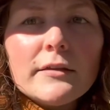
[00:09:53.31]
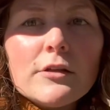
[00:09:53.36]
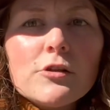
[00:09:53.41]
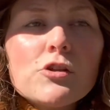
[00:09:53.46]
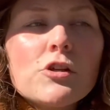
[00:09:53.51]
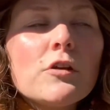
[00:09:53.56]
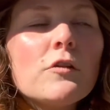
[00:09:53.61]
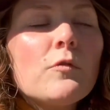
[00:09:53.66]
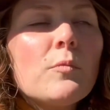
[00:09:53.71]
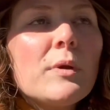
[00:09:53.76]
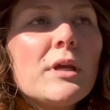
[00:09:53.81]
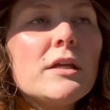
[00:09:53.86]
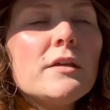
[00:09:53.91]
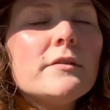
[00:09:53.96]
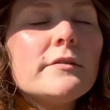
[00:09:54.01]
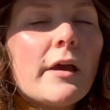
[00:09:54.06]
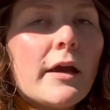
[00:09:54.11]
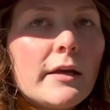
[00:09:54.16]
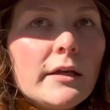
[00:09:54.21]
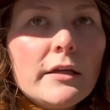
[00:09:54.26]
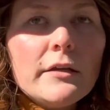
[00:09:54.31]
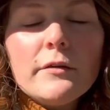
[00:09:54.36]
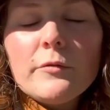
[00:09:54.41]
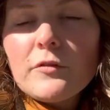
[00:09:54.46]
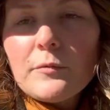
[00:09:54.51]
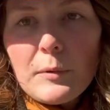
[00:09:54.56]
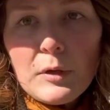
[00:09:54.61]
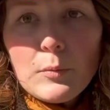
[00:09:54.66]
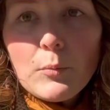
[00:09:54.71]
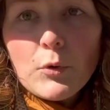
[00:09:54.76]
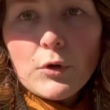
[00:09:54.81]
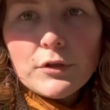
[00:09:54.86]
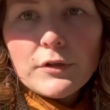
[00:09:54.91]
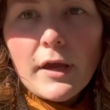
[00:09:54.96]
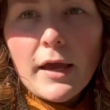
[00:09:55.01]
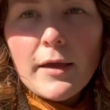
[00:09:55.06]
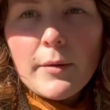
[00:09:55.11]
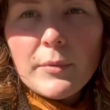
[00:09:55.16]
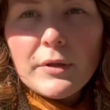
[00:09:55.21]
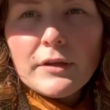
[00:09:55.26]
This just means I need to spend more
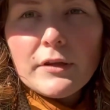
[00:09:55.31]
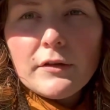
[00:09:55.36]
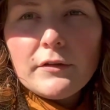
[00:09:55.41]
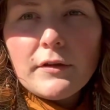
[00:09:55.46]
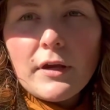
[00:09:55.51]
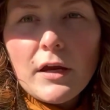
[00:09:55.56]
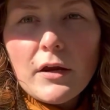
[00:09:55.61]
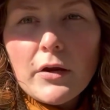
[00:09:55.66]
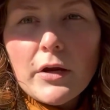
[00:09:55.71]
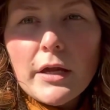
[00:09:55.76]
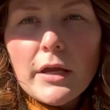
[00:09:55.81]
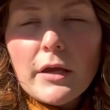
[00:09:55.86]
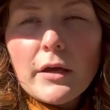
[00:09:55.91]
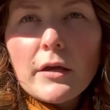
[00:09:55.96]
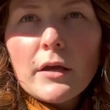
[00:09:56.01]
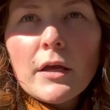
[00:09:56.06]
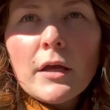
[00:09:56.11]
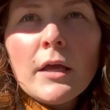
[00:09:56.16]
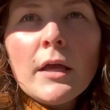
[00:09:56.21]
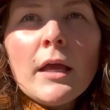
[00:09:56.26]
time in this area.